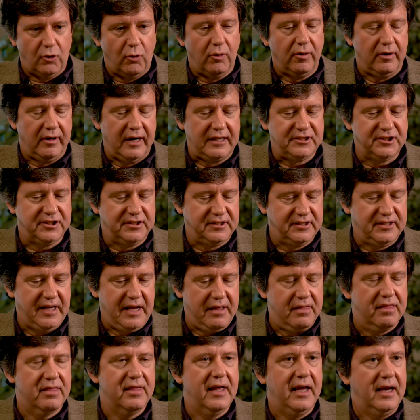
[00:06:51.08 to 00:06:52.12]
or I shouldn't
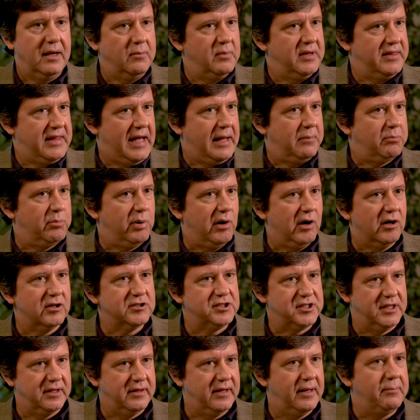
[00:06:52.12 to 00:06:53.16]
say thing, but that
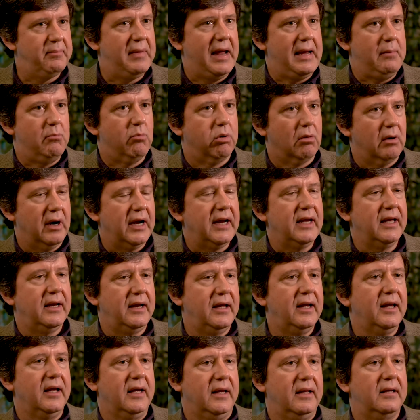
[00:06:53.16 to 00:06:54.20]
person that may bring
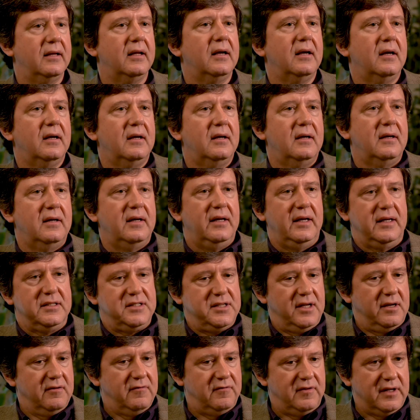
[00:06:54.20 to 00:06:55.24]
it in.
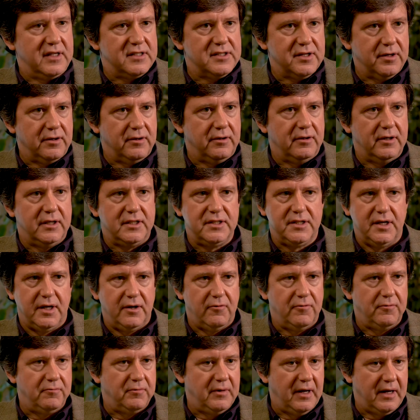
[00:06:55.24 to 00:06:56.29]
Is it a visitor? Is it
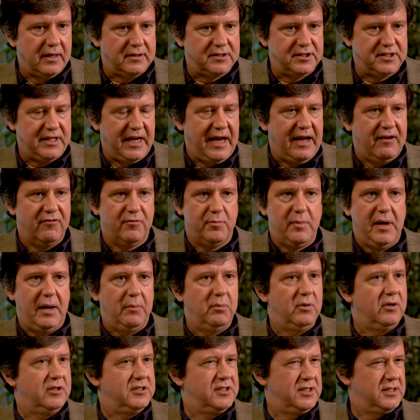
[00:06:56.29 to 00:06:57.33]
a staff
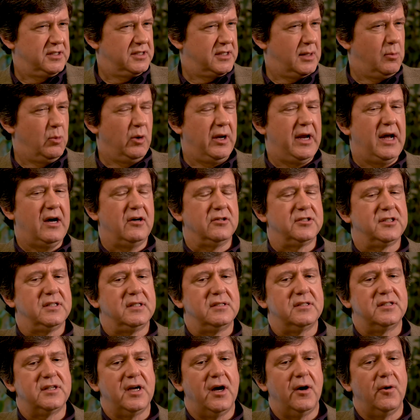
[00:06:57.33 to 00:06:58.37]
member? Is it someone else?
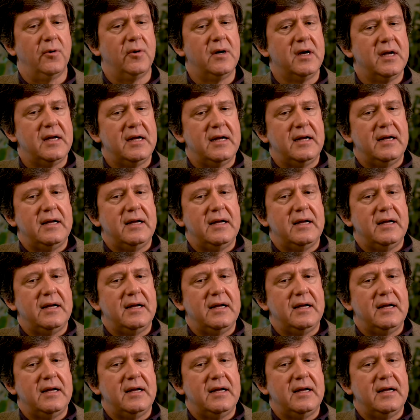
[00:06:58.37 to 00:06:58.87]
And so